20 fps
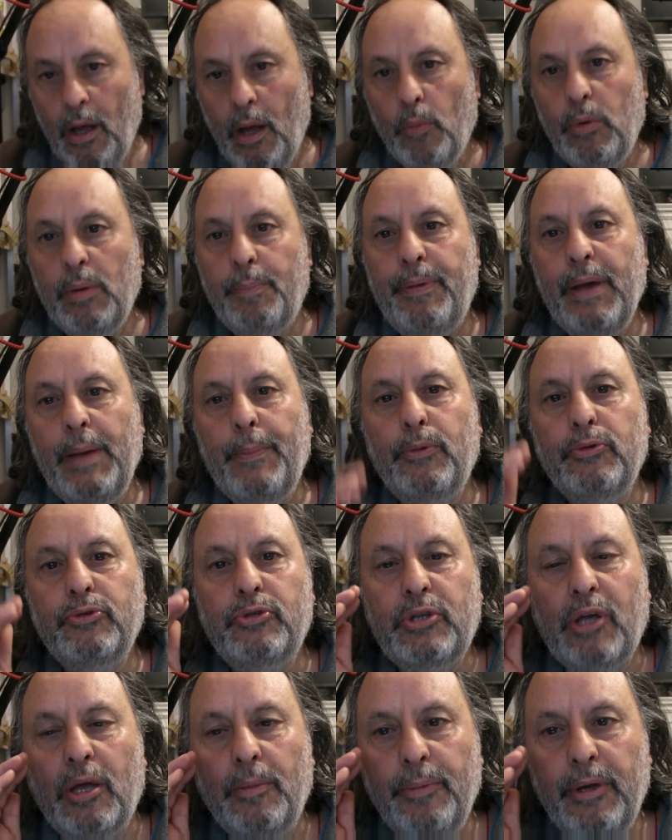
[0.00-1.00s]
When people
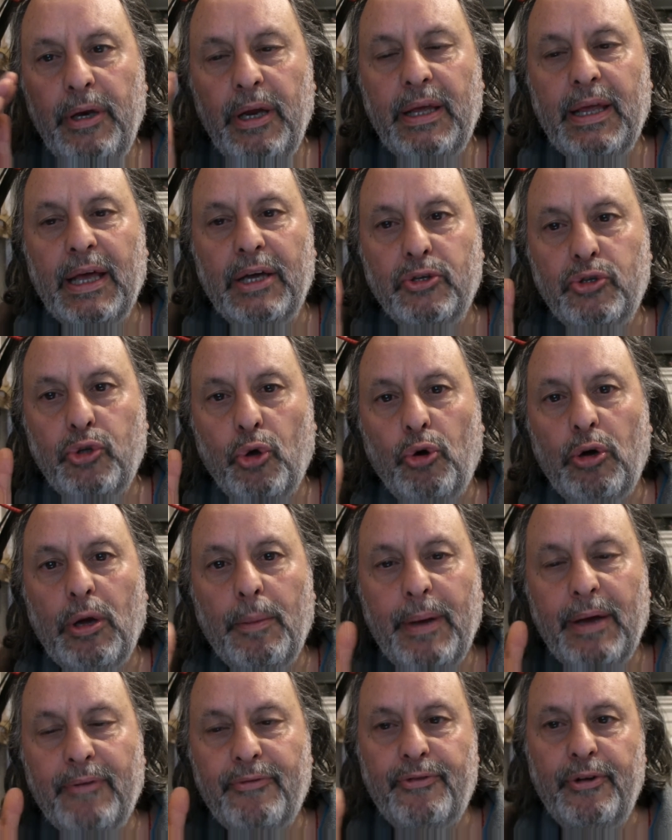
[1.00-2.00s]
communicate and talk
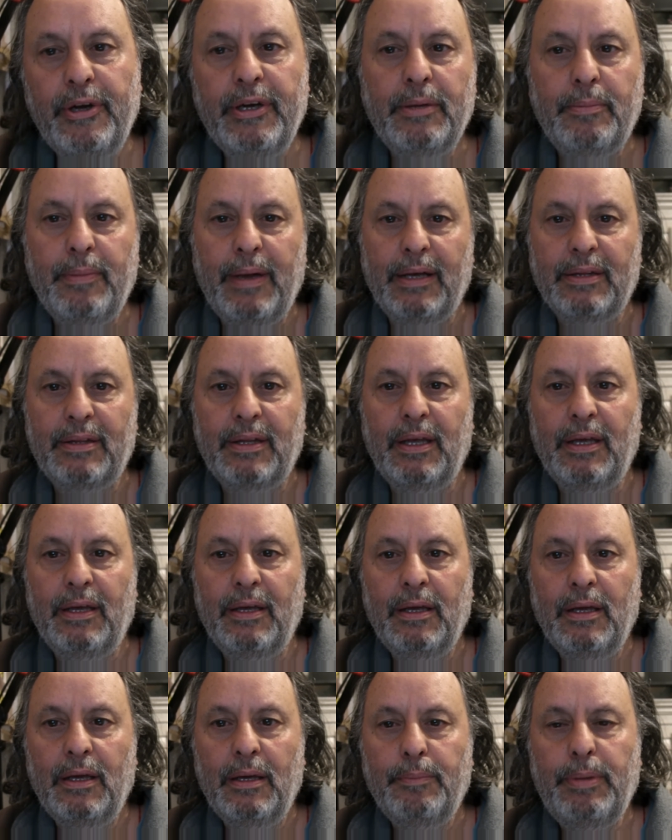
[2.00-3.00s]
about freedom out there,
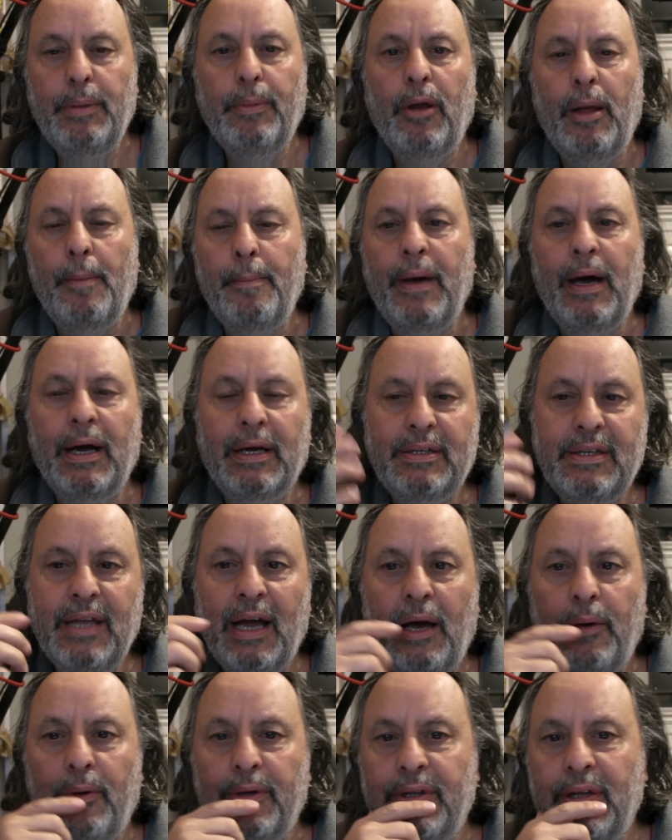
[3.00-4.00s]
people like Mark
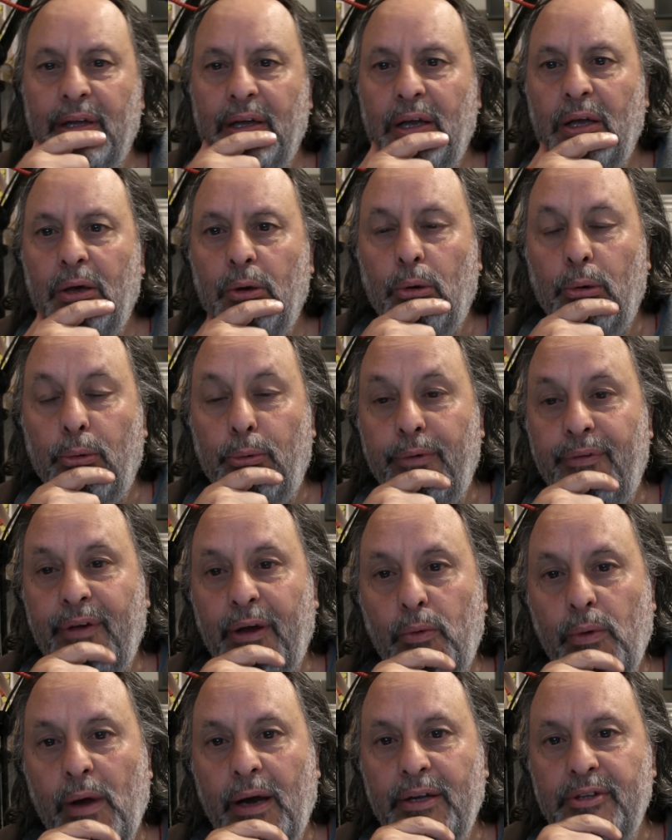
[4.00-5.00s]
Darwin, or we've had
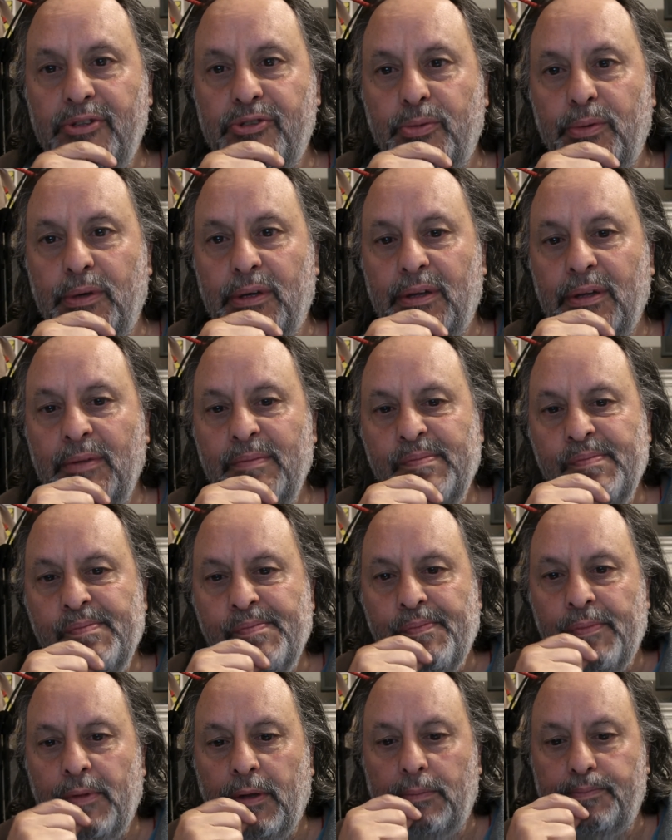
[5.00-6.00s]
run-ins
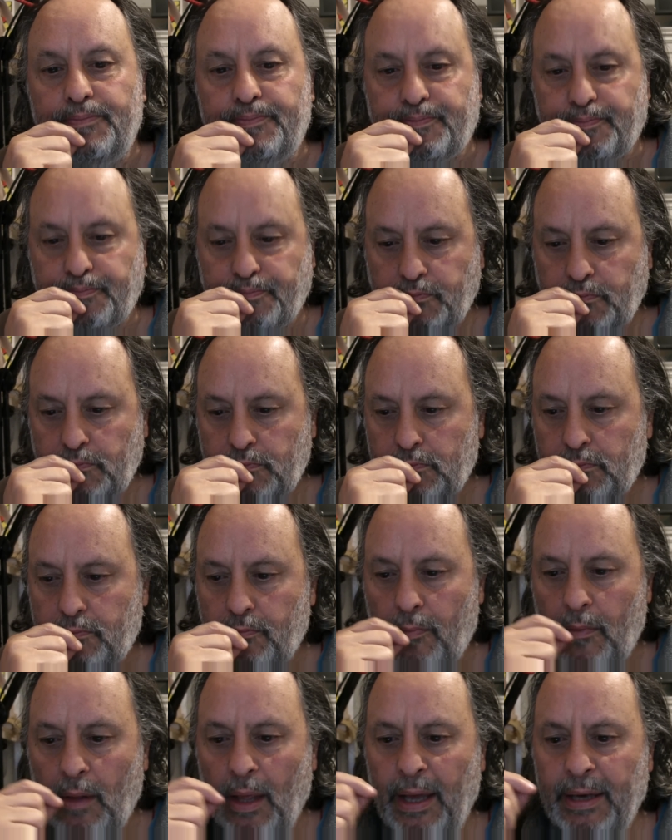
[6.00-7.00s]
with,
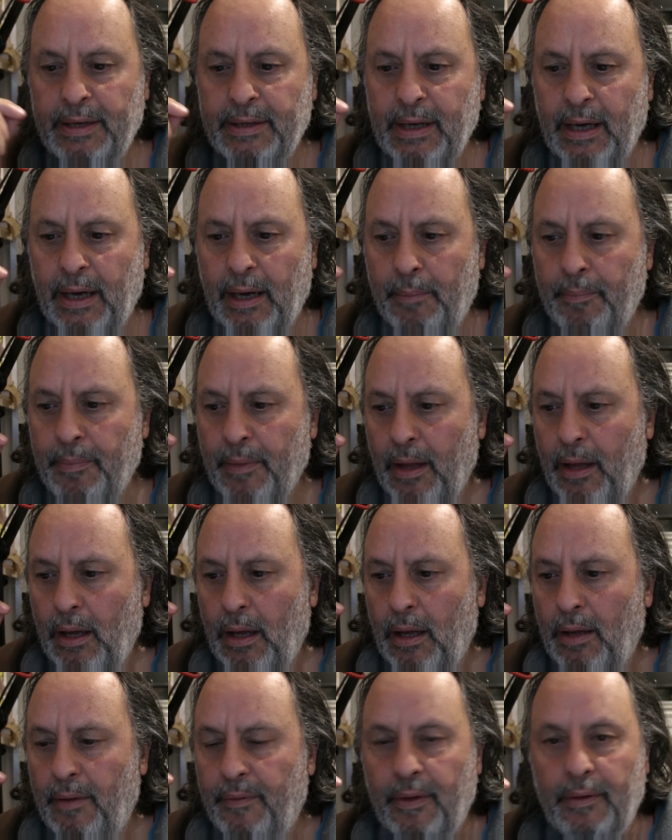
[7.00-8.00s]
and
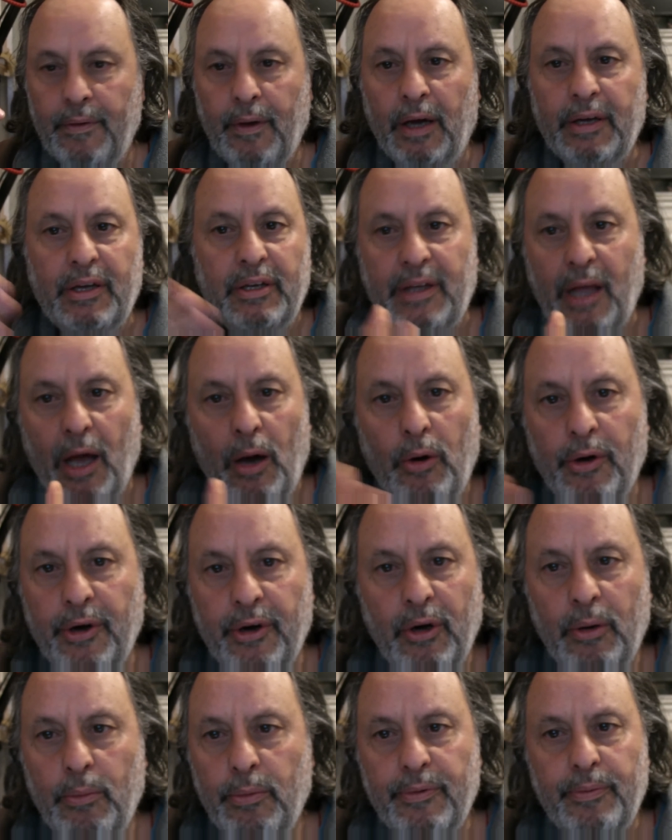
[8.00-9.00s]
I could go on
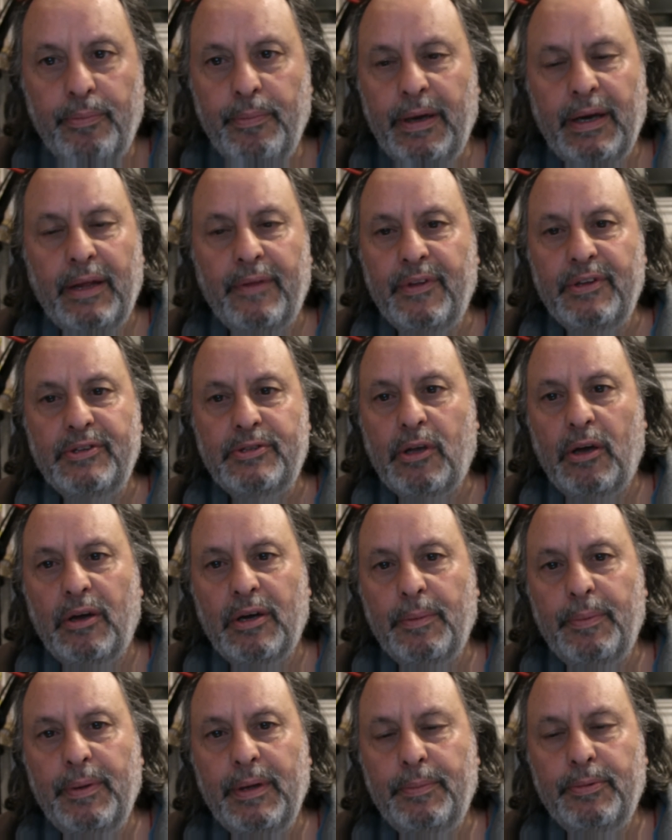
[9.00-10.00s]
and on with many of these kind
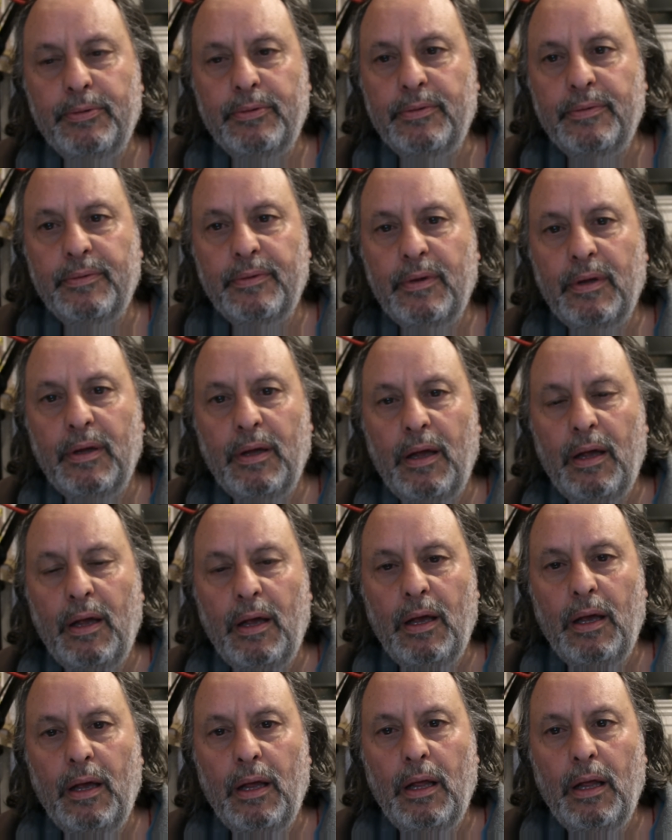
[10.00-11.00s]
of people.
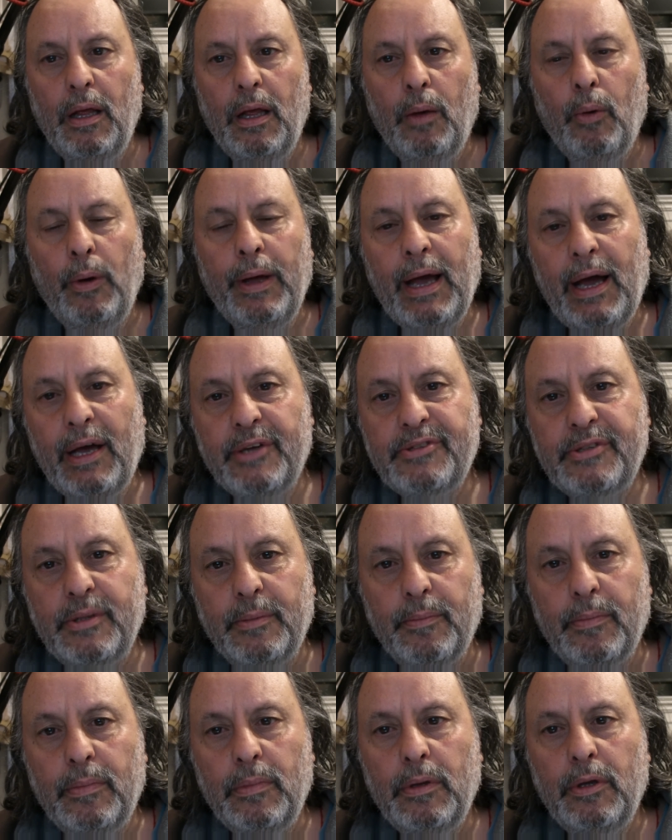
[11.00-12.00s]
We asked
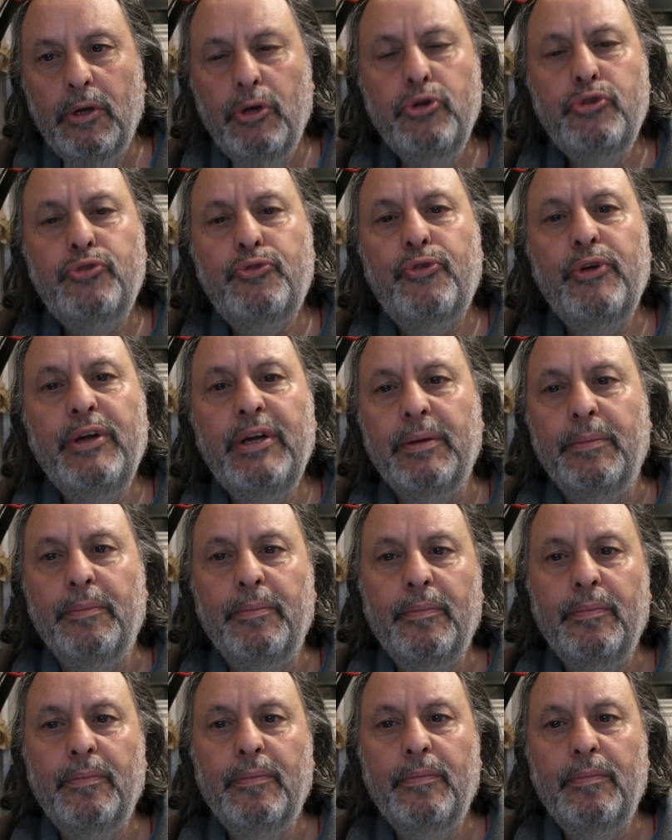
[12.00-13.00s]
them, whose freedom
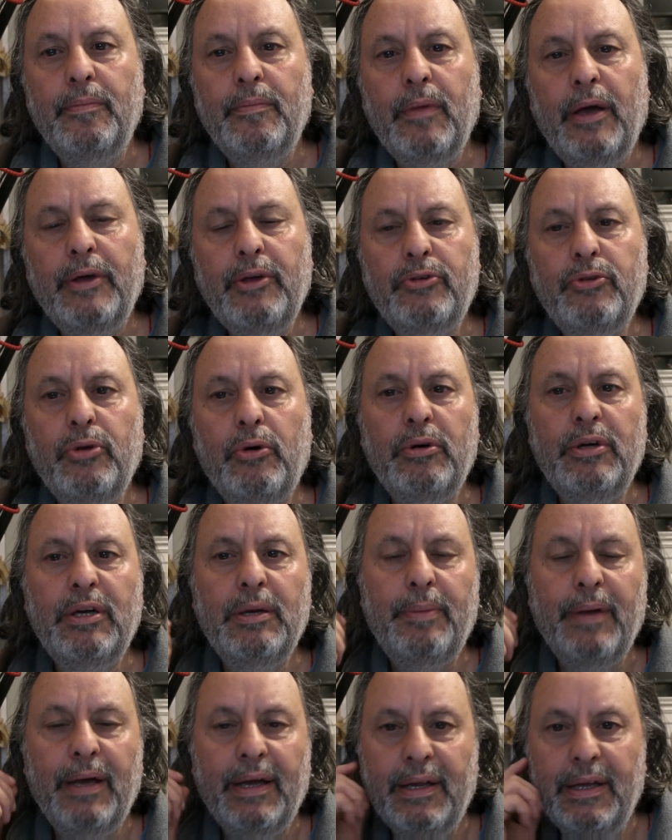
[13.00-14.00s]
are you talking
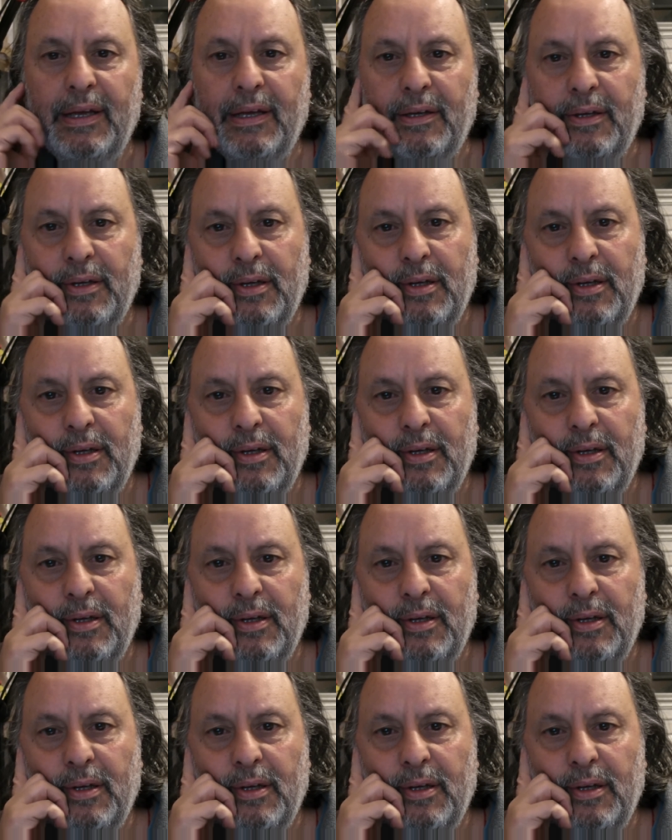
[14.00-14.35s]
about here?